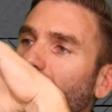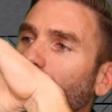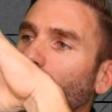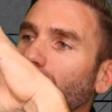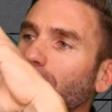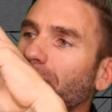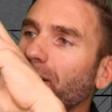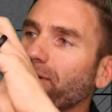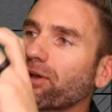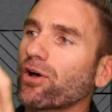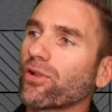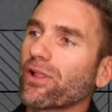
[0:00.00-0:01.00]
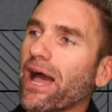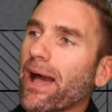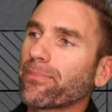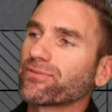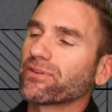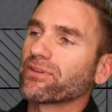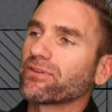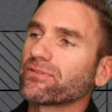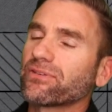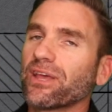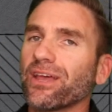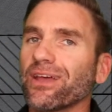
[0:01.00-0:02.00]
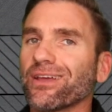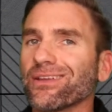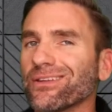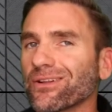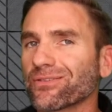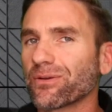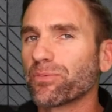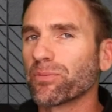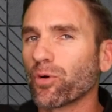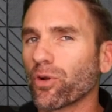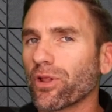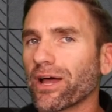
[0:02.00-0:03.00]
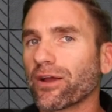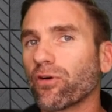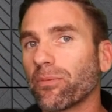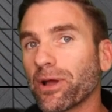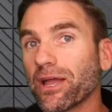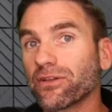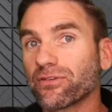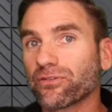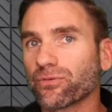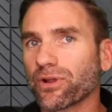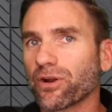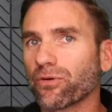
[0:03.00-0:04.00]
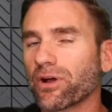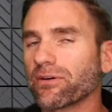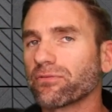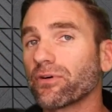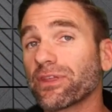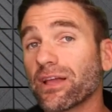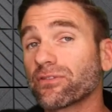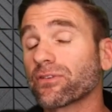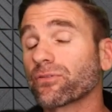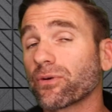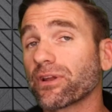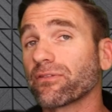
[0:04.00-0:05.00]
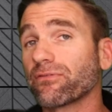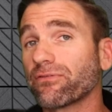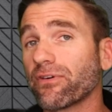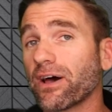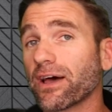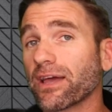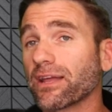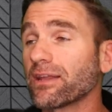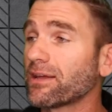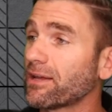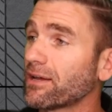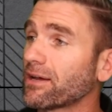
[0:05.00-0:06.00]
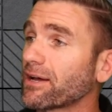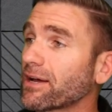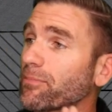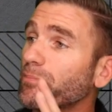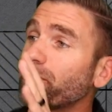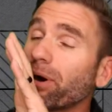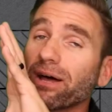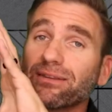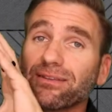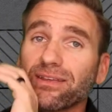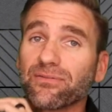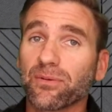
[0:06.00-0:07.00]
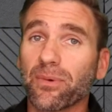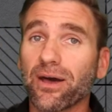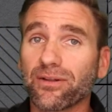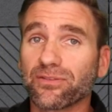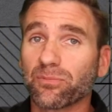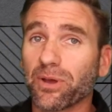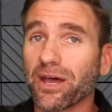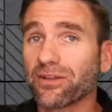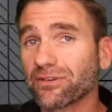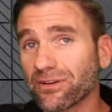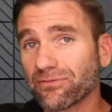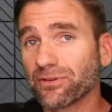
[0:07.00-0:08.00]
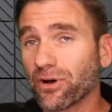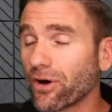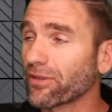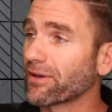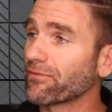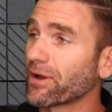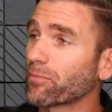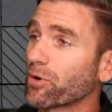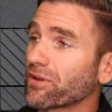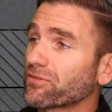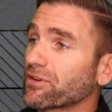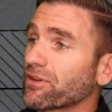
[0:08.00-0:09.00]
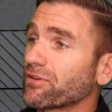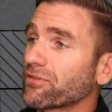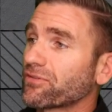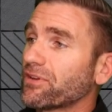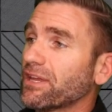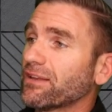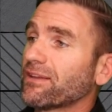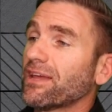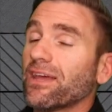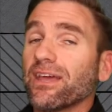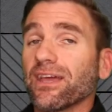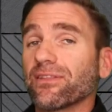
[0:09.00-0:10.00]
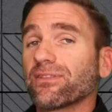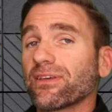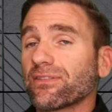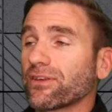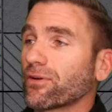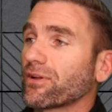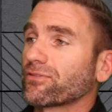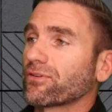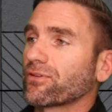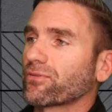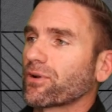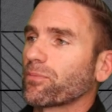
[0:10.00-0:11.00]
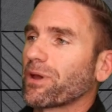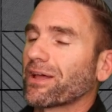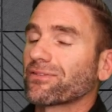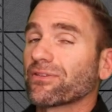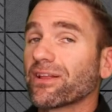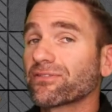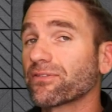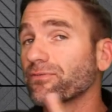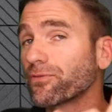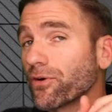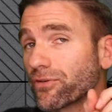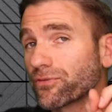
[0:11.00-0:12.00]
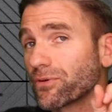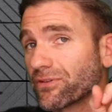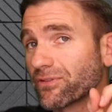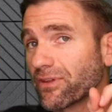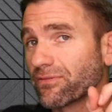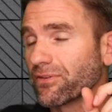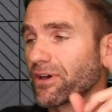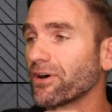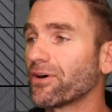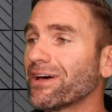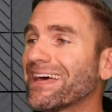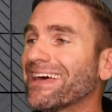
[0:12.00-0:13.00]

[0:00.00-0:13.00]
When a mount collapses, some people are like, well, my engine's running rough. Well, the engine's running fine, but if the mount is bad, you're going to feel all that vibration in your seat and think that your engine is running bad. So that's the first reason they fail.